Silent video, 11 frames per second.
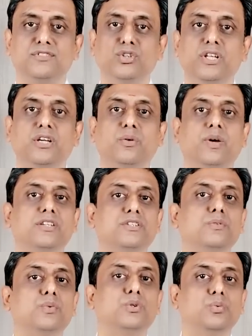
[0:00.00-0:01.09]
So their
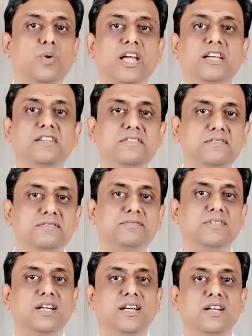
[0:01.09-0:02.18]
question was why?
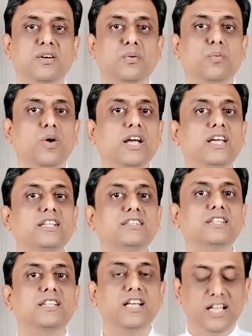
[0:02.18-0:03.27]
Why is
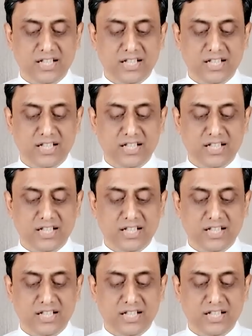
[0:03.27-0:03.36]
it